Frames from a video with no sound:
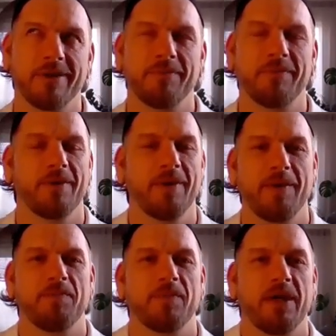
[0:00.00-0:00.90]
And
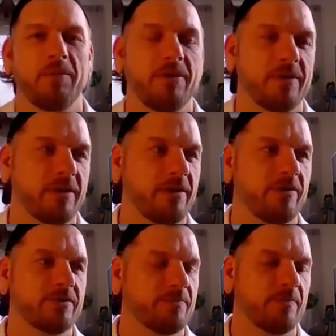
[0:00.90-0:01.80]
I mean,
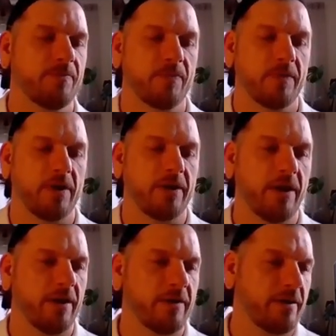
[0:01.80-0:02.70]

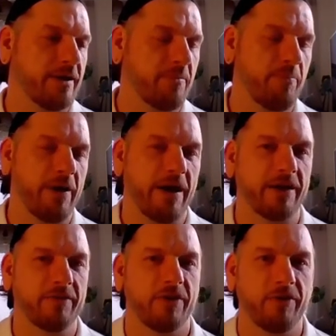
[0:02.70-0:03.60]
I can
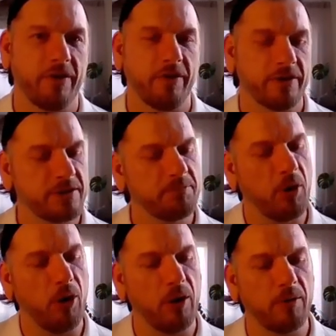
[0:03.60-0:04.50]
pack a very, very
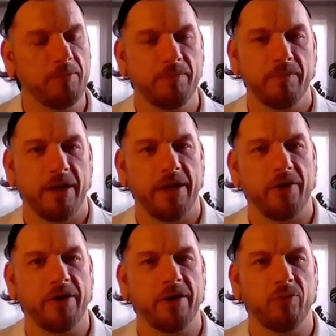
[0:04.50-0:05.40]
small
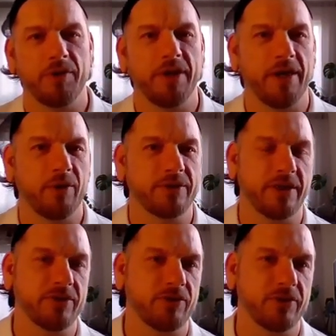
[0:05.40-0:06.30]
area with nano
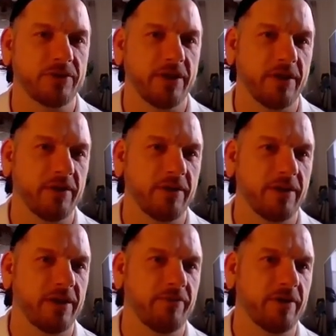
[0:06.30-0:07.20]
sensors
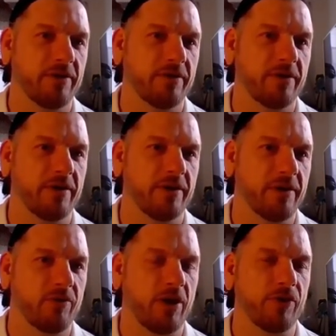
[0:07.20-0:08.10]
and give it
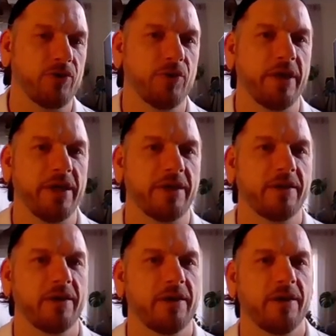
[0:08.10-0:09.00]
a rather
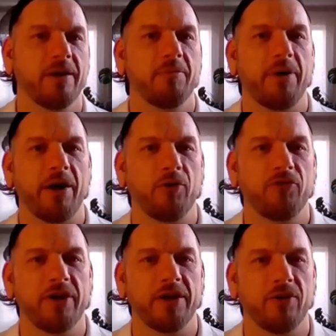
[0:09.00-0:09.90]
unique
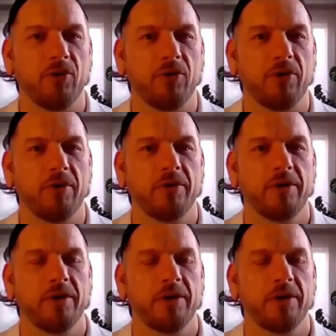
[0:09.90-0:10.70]
biofeed, or